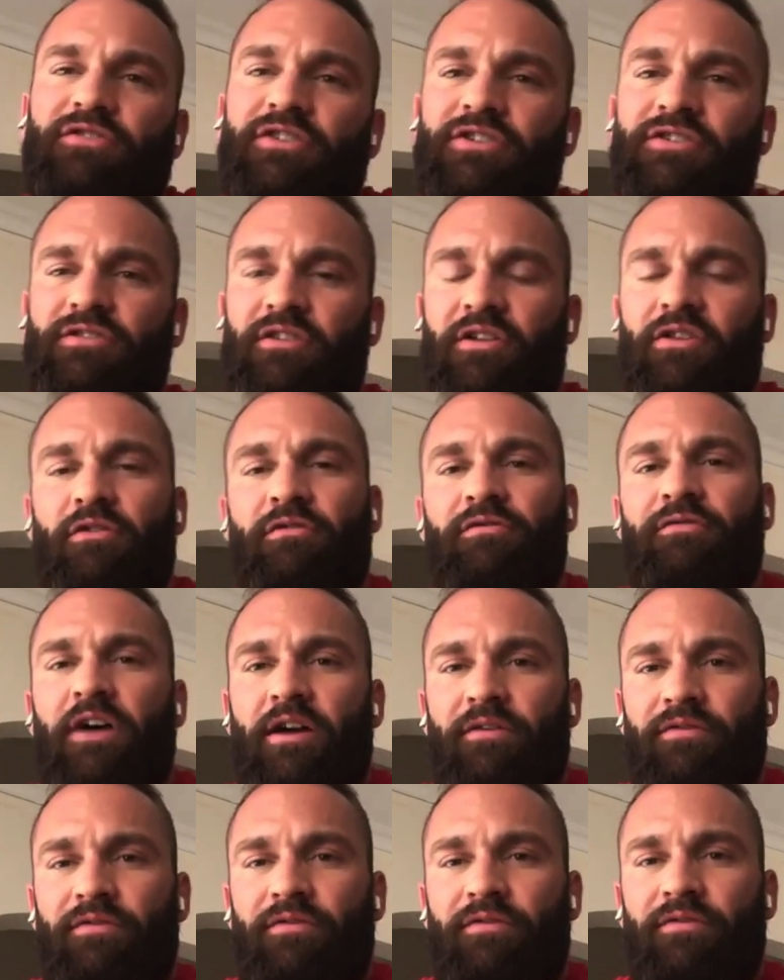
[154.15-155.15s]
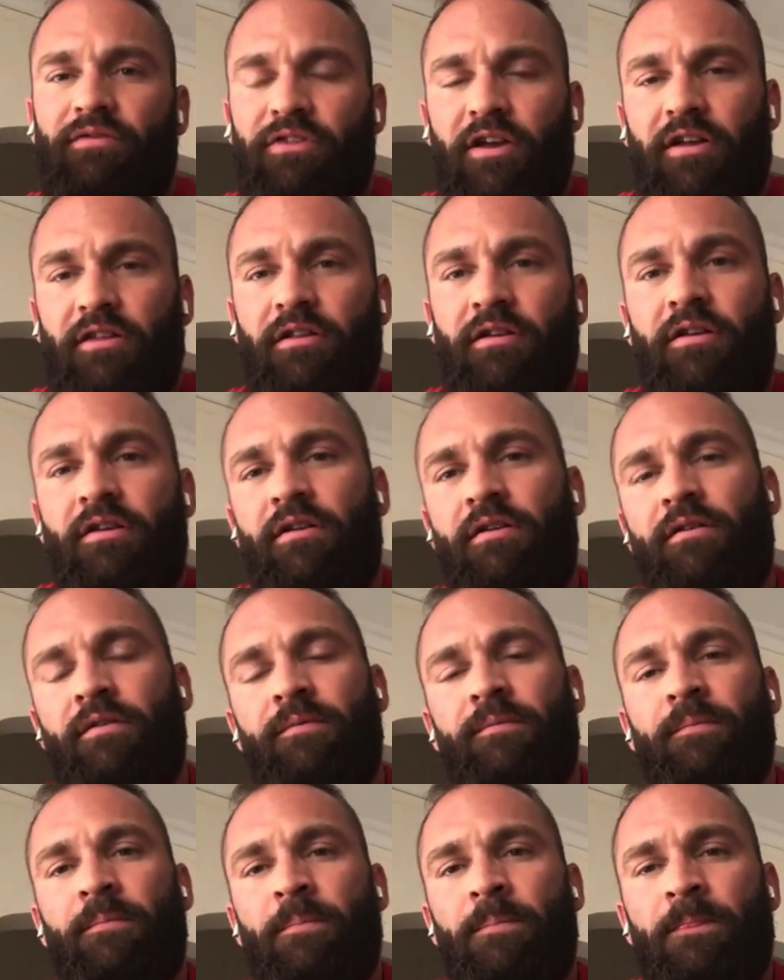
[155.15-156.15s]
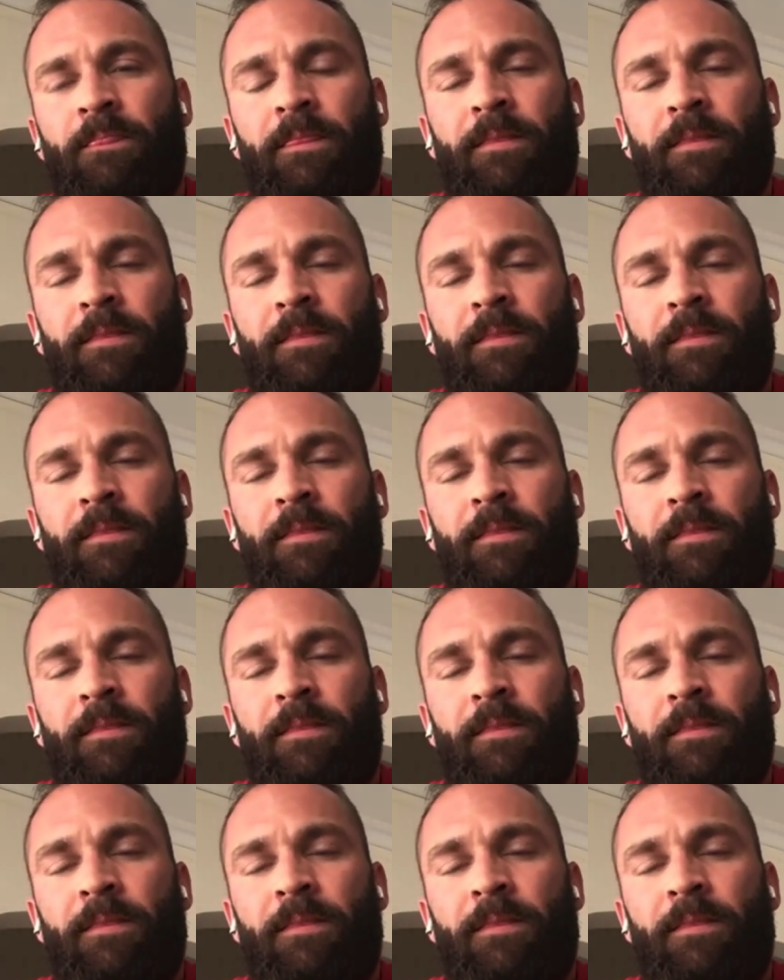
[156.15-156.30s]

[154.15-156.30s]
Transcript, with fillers: just under five ten. Okay.